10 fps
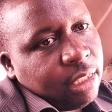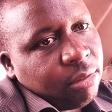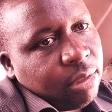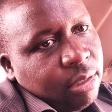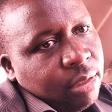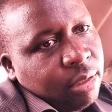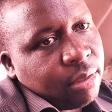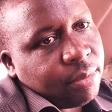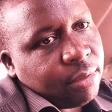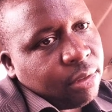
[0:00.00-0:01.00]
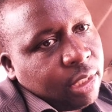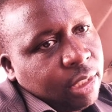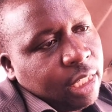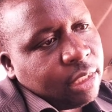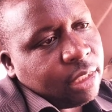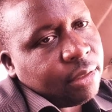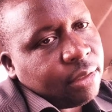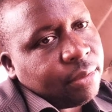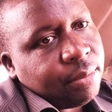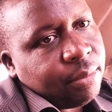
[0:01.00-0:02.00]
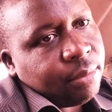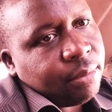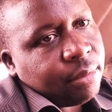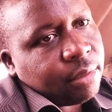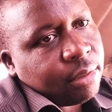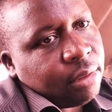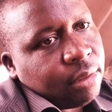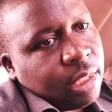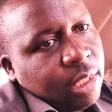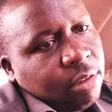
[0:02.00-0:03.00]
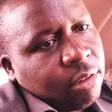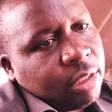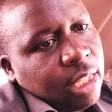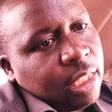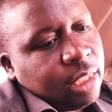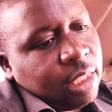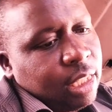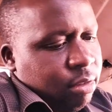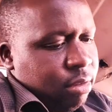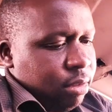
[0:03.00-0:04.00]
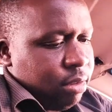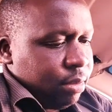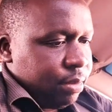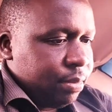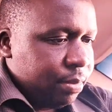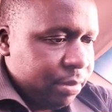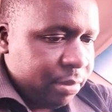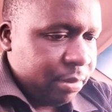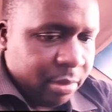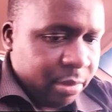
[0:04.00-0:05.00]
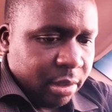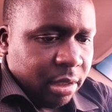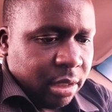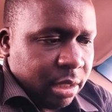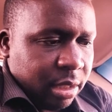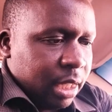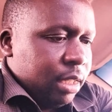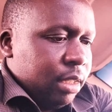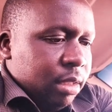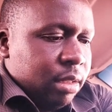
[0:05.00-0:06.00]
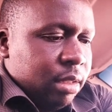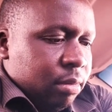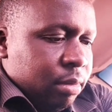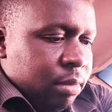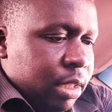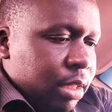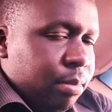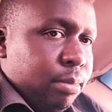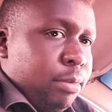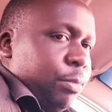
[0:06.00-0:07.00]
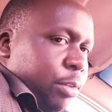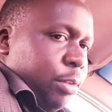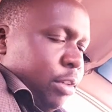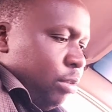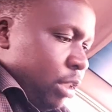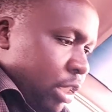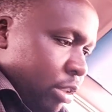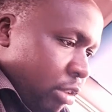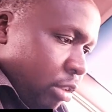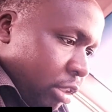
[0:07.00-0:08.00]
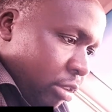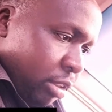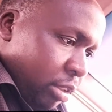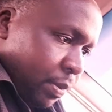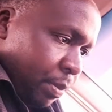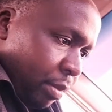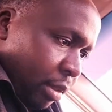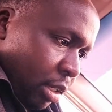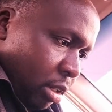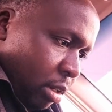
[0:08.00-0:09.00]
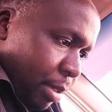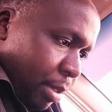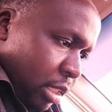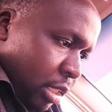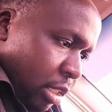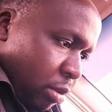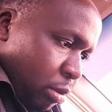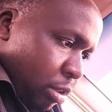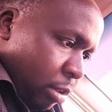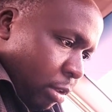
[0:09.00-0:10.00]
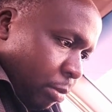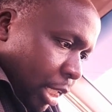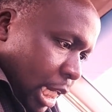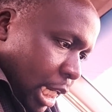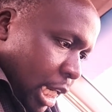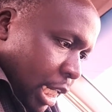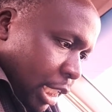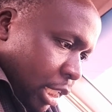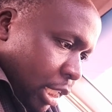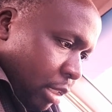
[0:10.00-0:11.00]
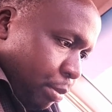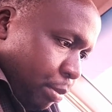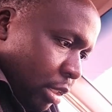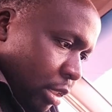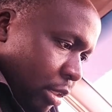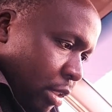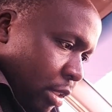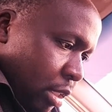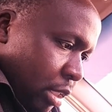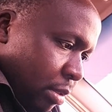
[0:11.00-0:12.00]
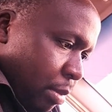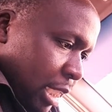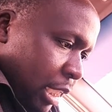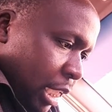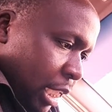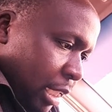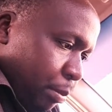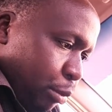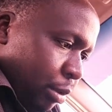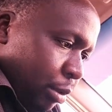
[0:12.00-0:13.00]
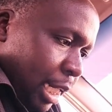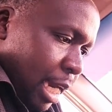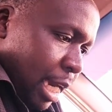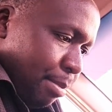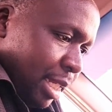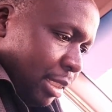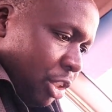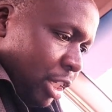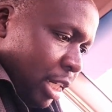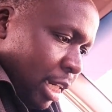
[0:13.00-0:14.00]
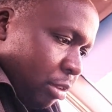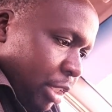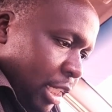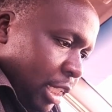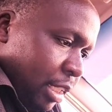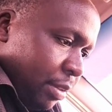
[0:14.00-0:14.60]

will alternate you see they are alternating now then we move on to the instructions open the hood of the car and clip the smart grip to the car battery according